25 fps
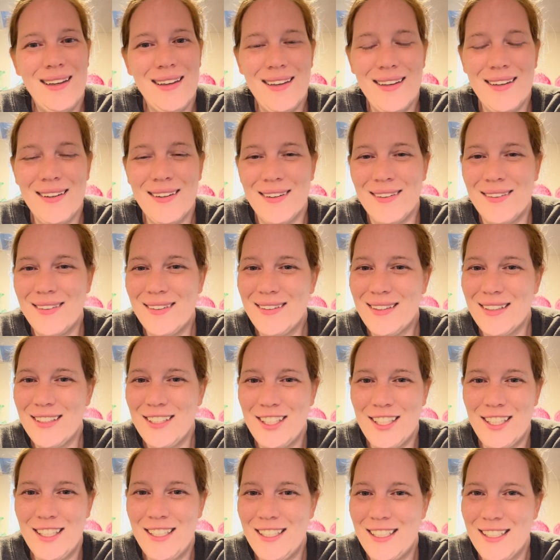you know, because
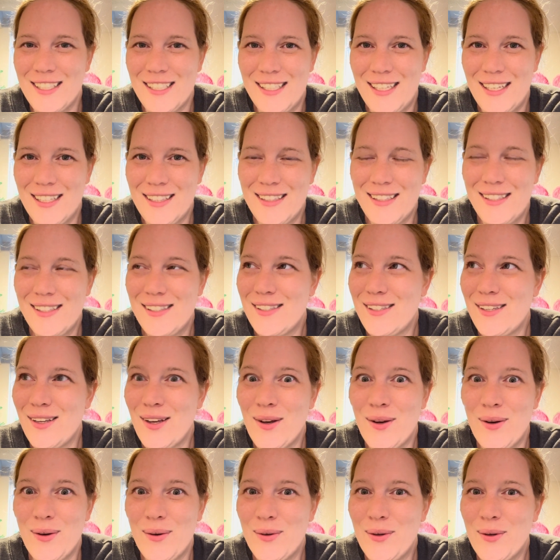she just gets
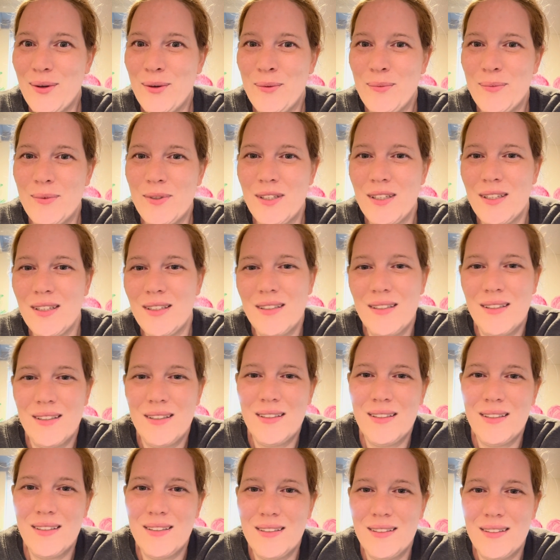so cooped,
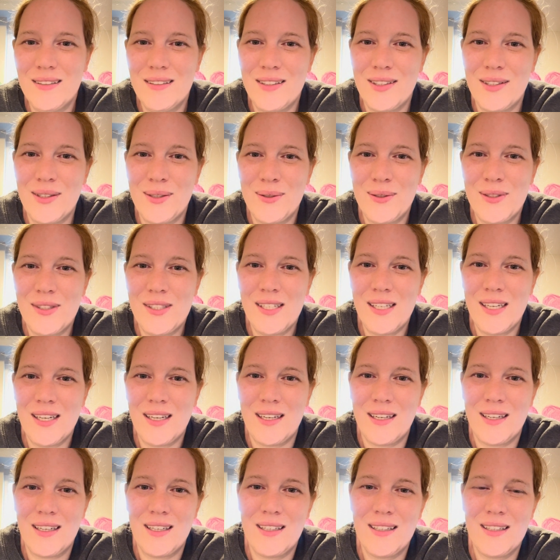so
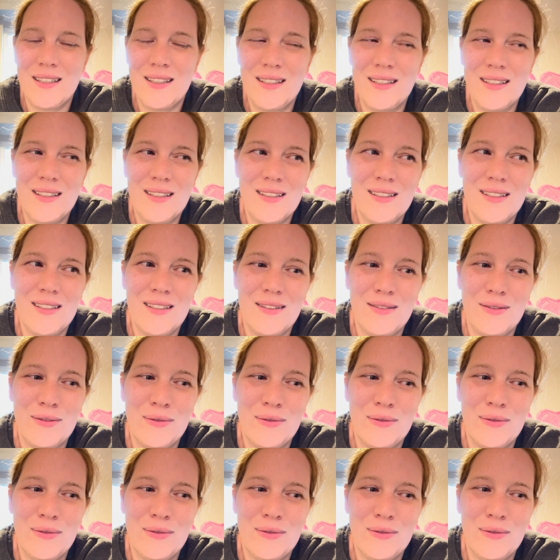stuck. So